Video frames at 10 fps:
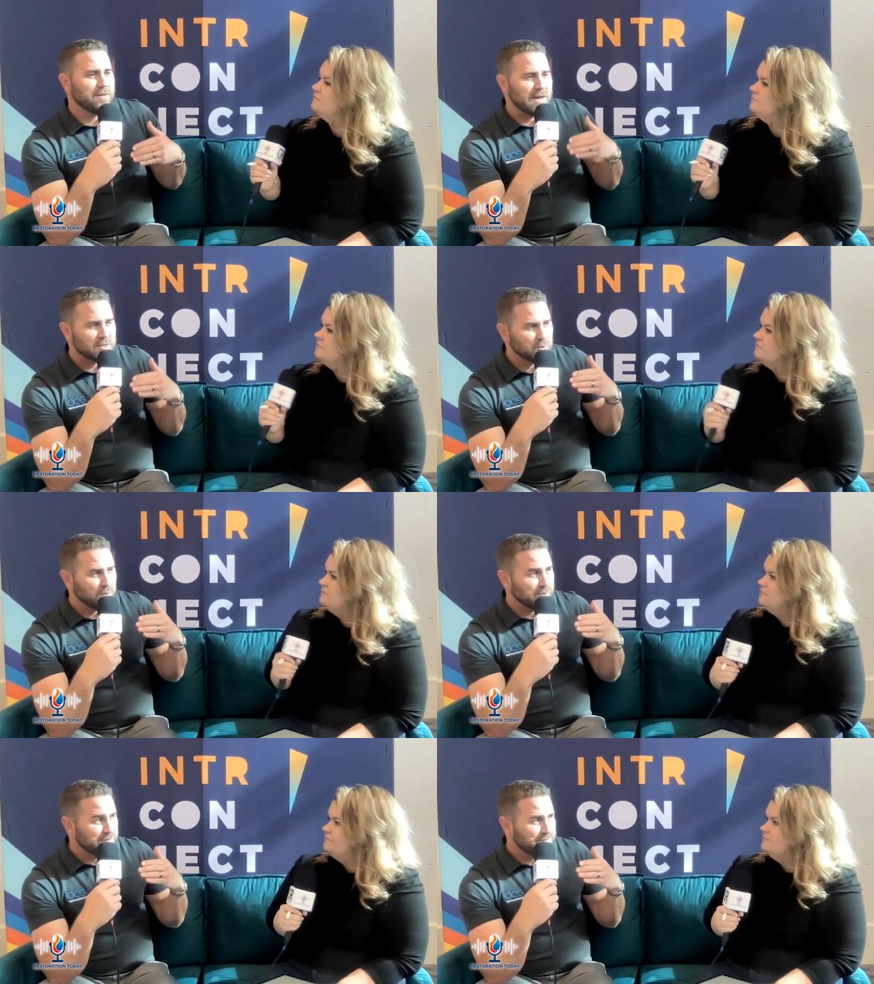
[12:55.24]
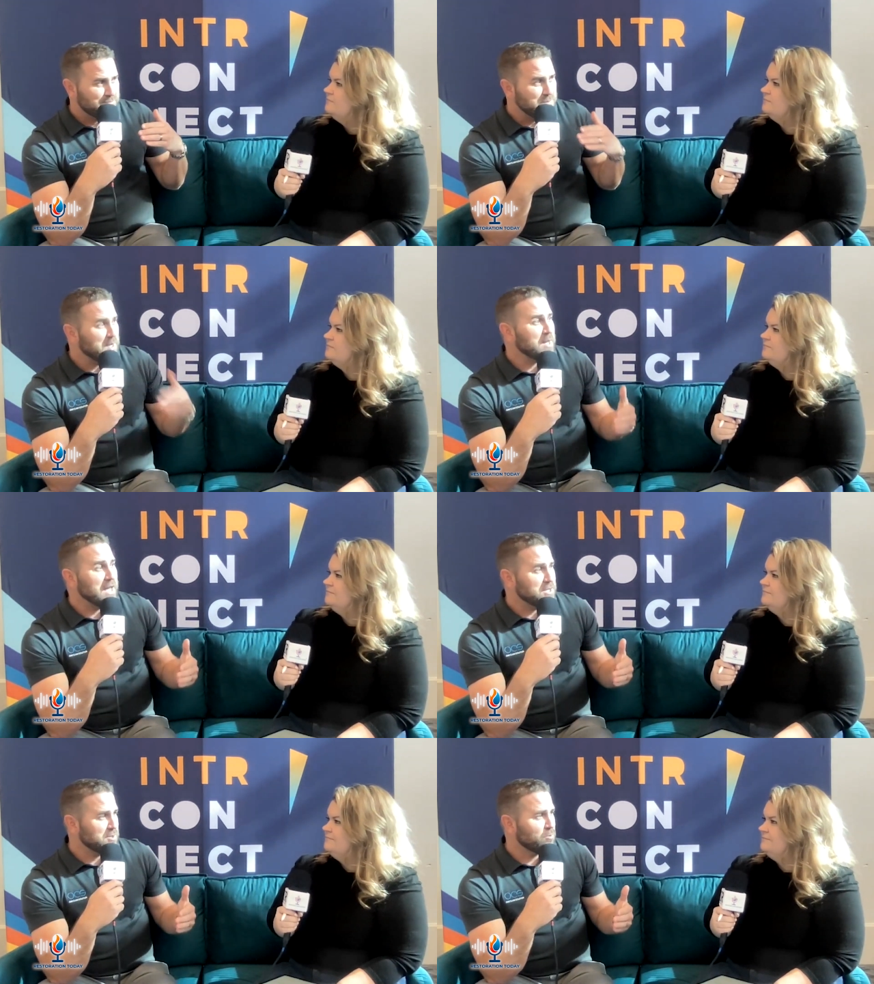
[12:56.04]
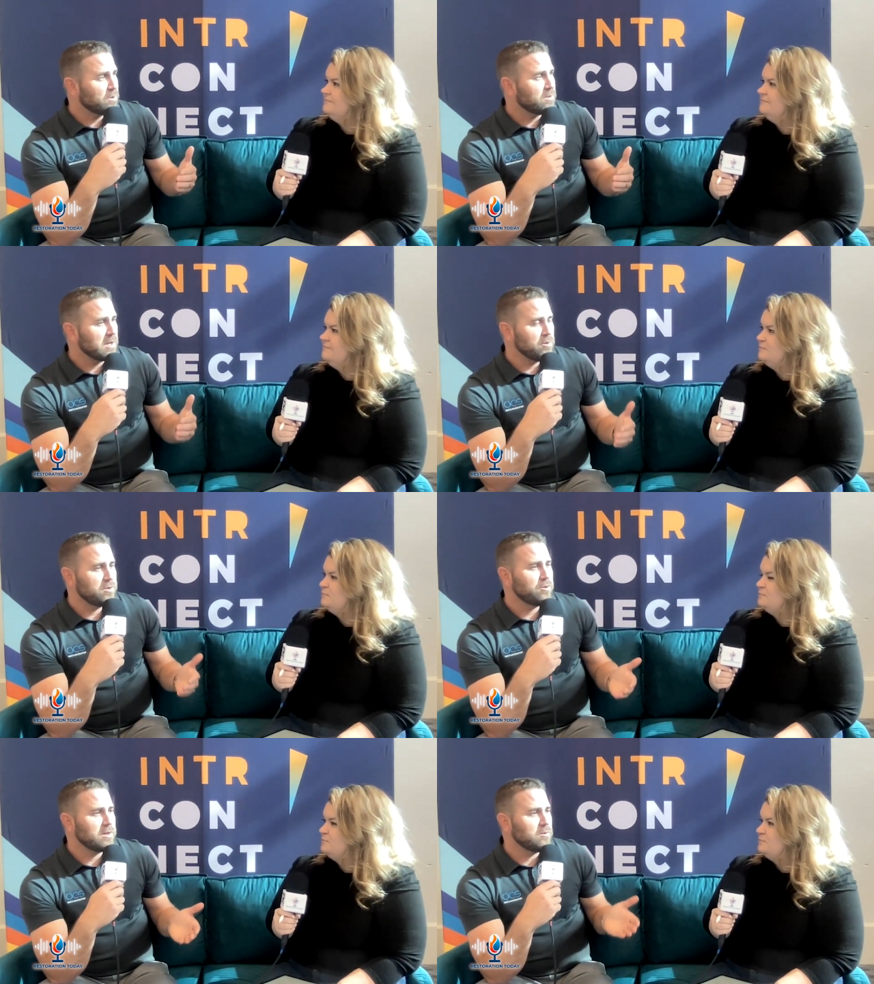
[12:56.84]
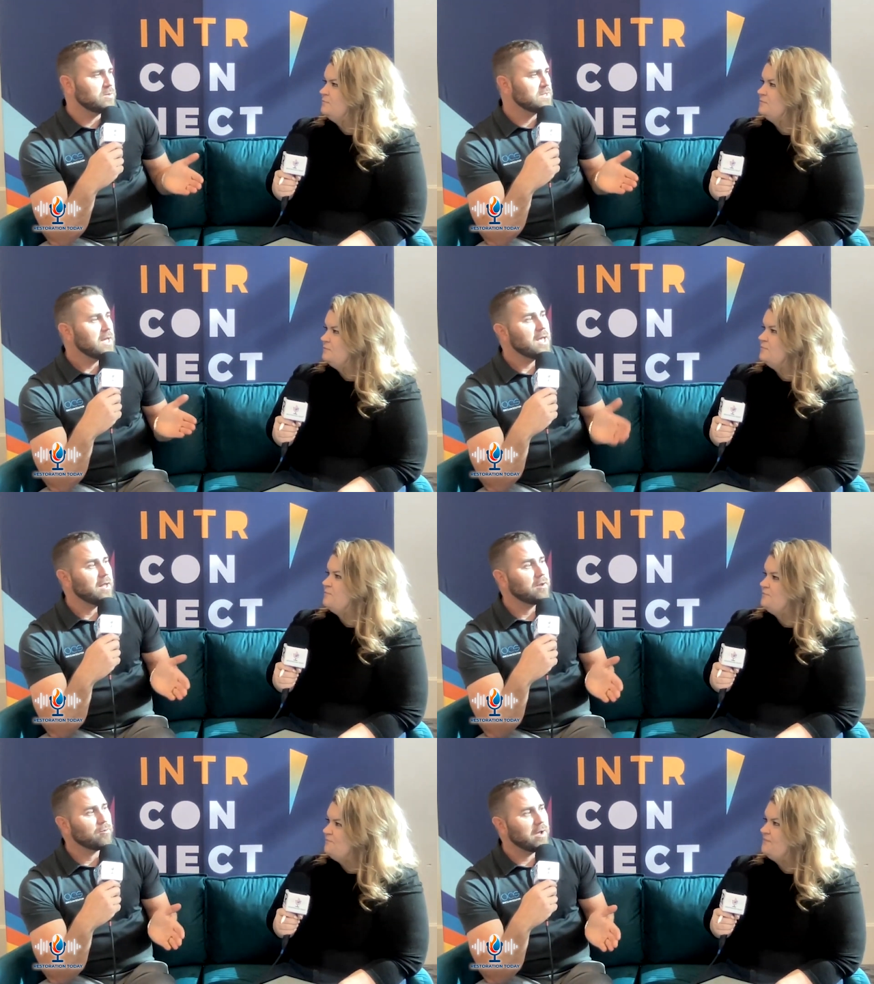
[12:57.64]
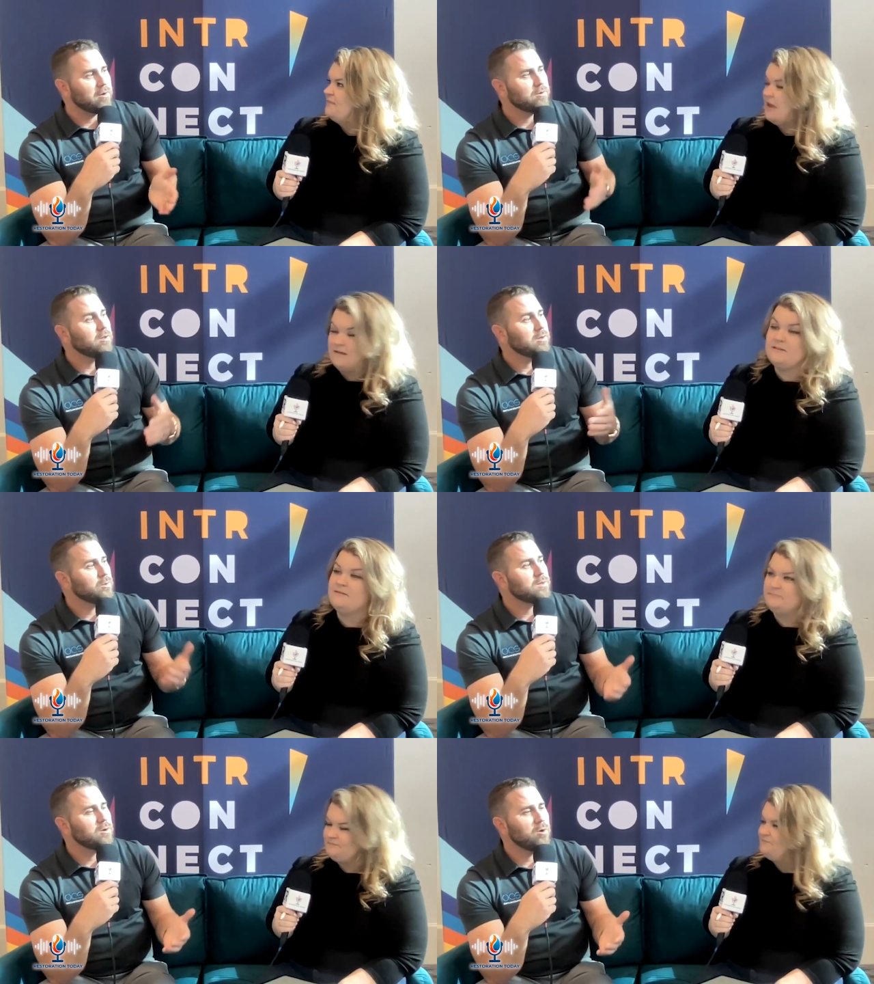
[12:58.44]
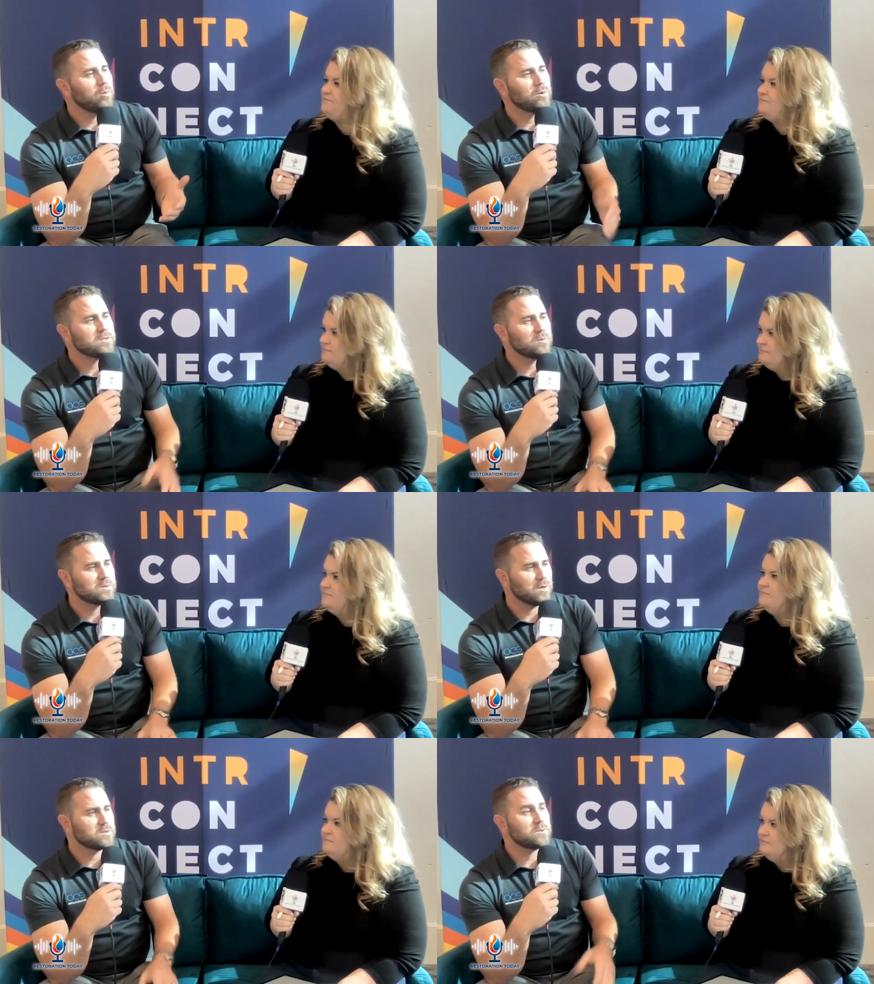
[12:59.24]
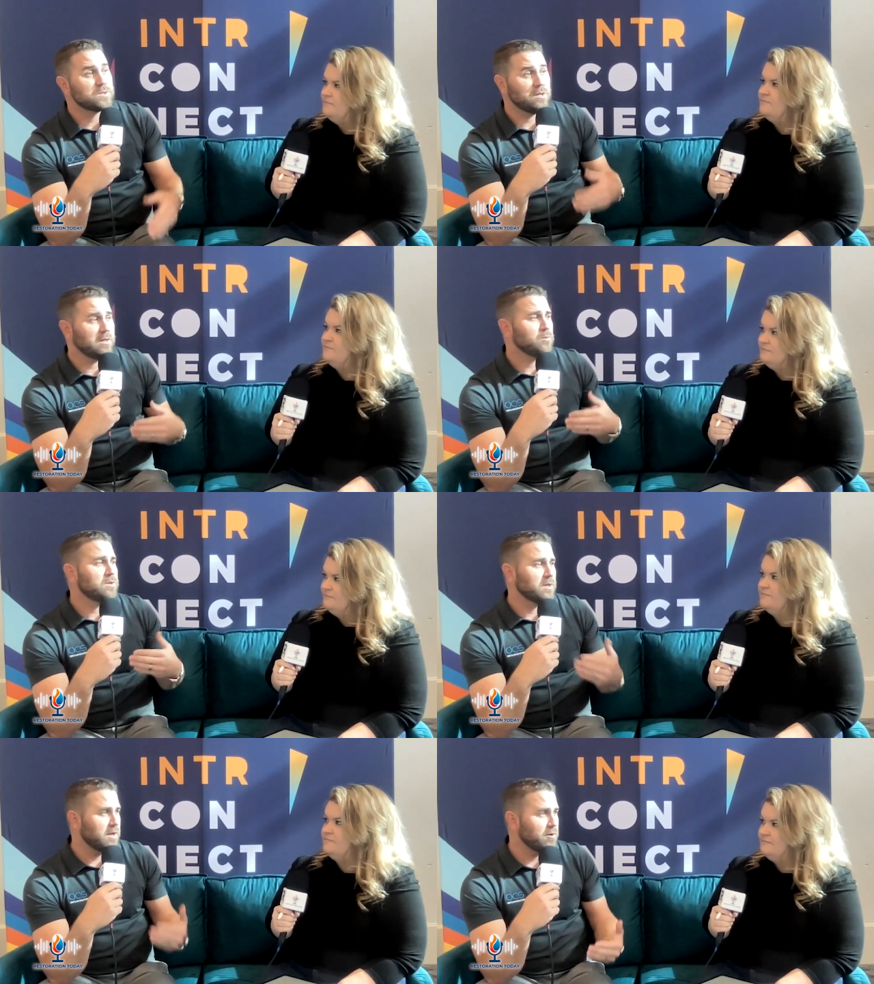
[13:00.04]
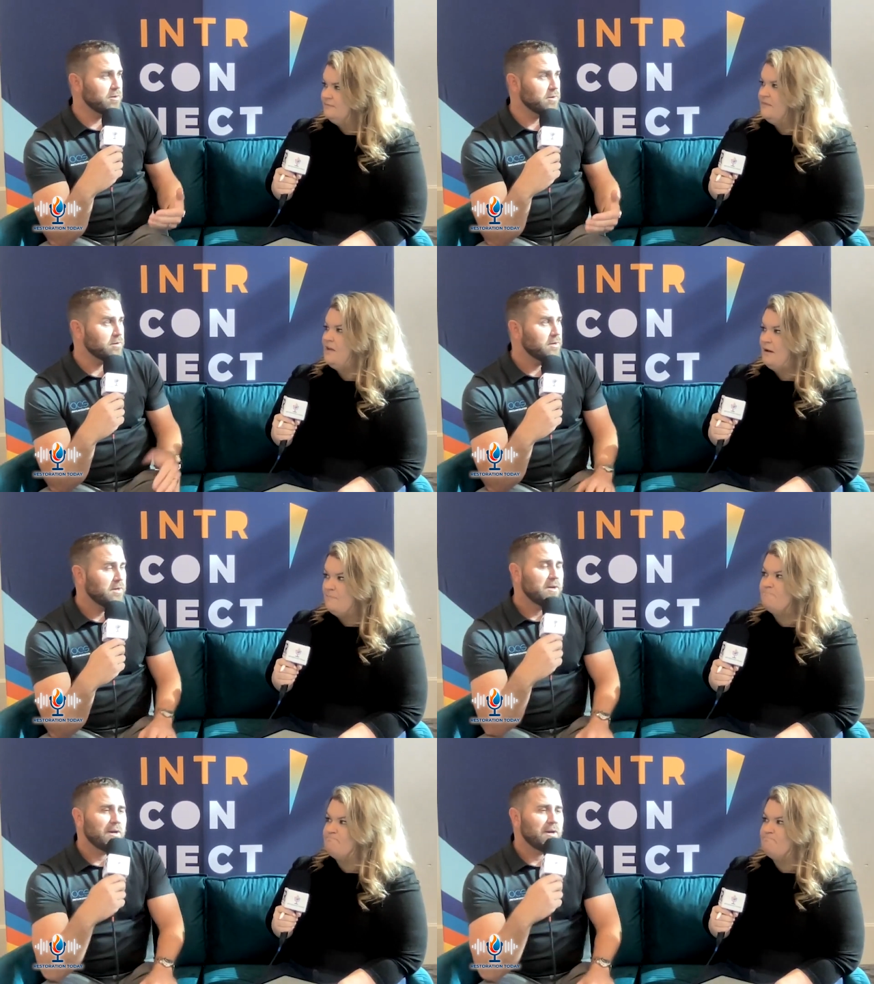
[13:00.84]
Speaker 1: the actual mitigation work that they were doing that was a headache, right? Or yes. dealing with the homeowners. It was also dealing with the carrier. Yep.